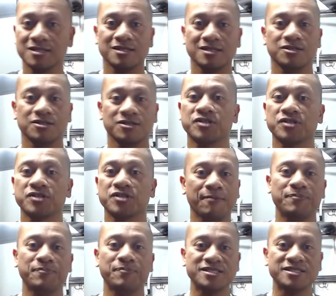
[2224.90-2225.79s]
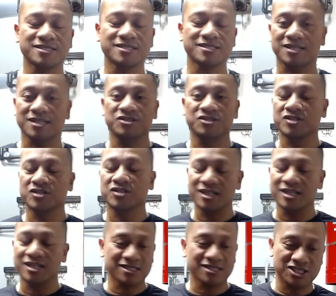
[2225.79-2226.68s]
You can't be sick. You gotta
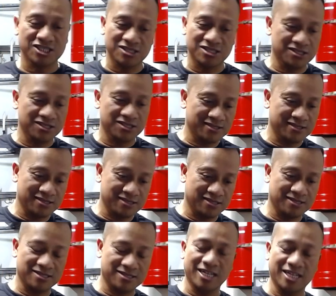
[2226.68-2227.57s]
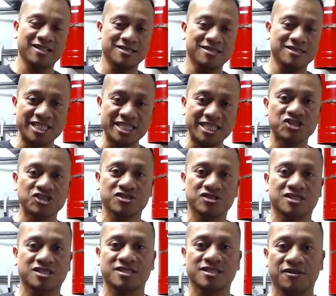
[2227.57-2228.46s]
teach
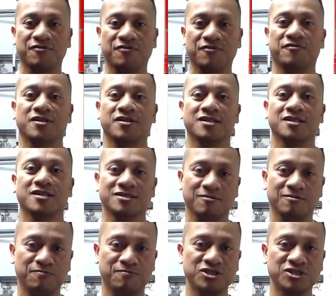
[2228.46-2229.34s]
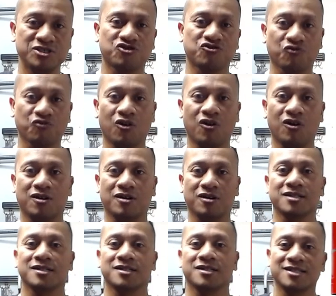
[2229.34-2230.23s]
yourself to be strong,
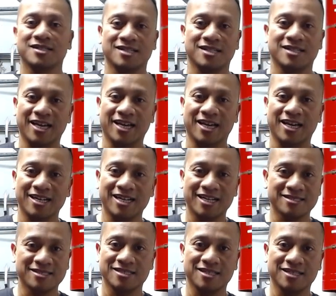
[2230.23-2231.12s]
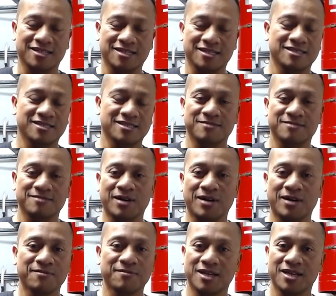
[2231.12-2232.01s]
and then that's it.
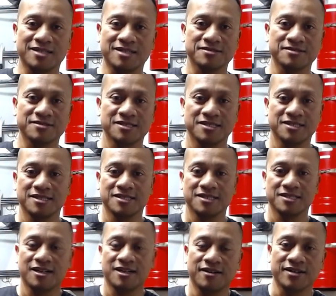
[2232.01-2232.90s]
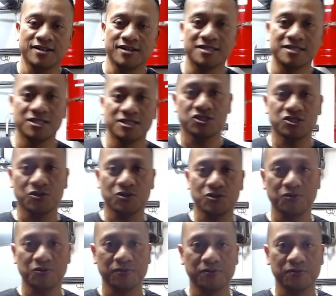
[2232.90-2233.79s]
Bottom line. All right.
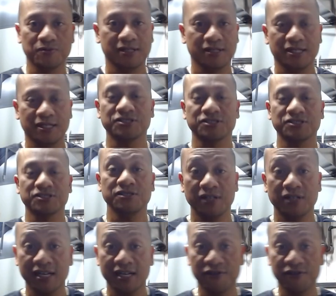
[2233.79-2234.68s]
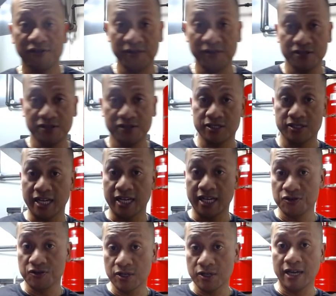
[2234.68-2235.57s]
So I'll see you in the next video. Thank
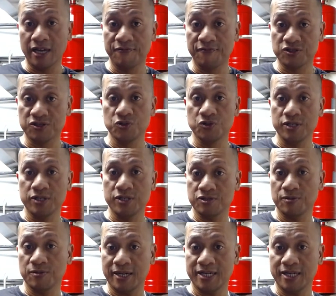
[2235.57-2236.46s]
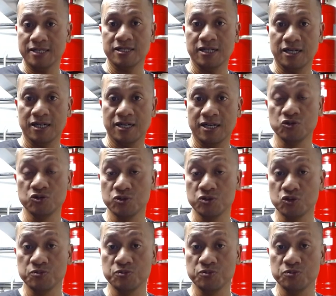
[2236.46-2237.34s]
you again for tuning into my uh,
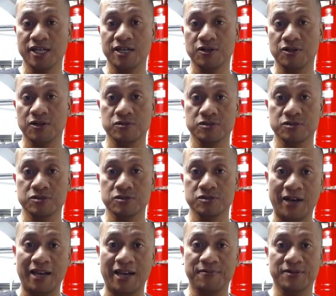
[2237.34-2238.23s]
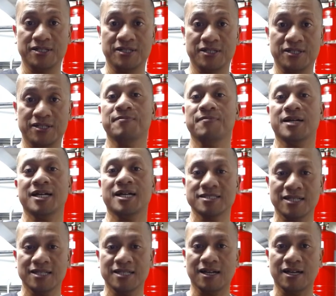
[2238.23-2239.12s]
YouTube channel, Surviving the
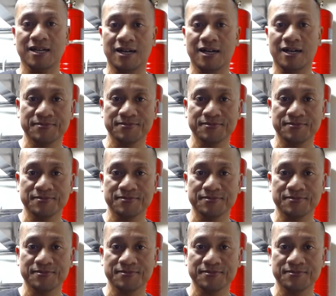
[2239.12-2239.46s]
Timelines.com.